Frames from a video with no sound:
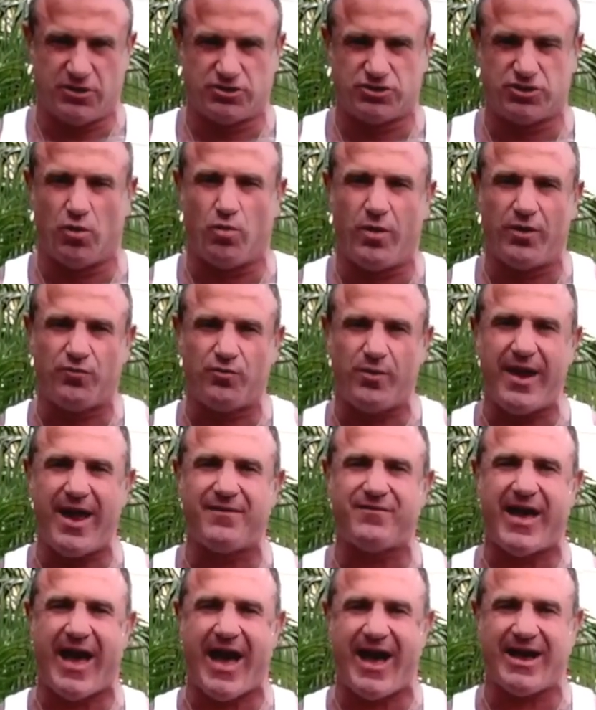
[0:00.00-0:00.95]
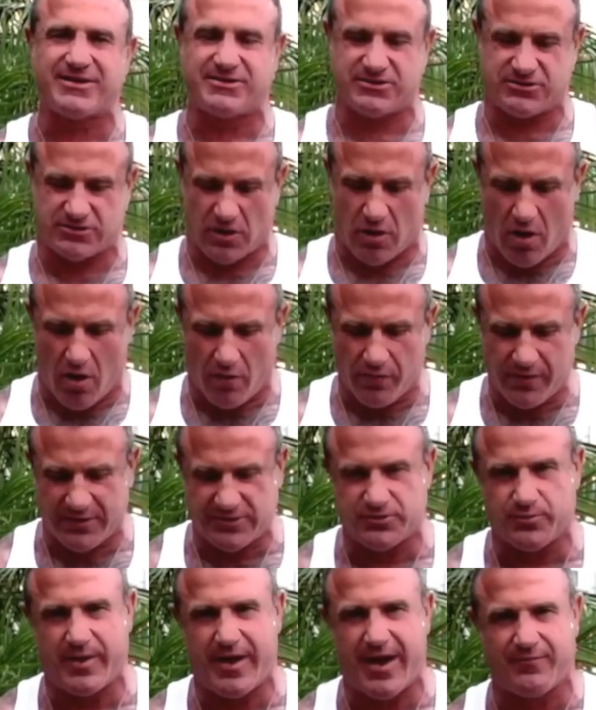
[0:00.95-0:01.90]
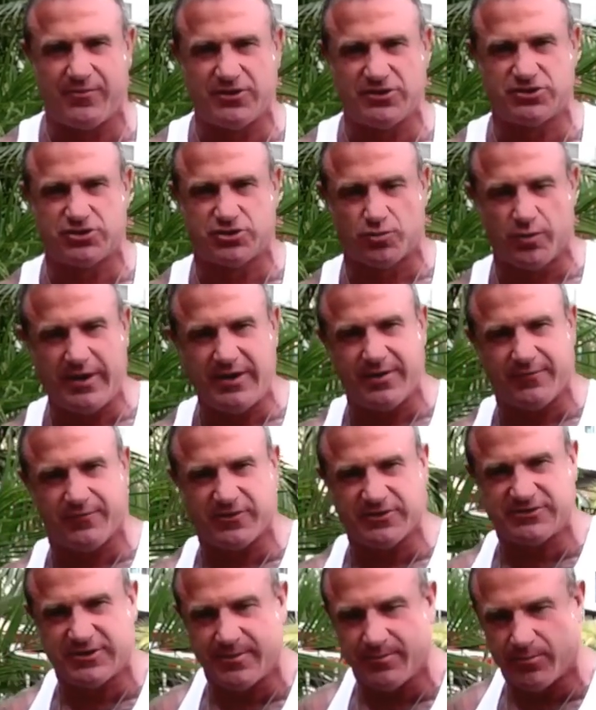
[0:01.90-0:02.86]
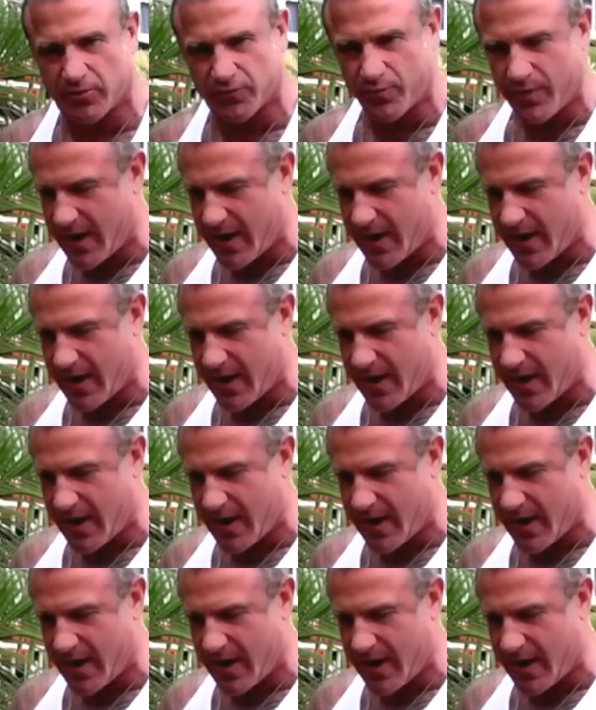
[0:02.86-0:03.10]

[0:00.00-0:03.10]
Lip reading: So once we have access to all these, and we have these three different symbols,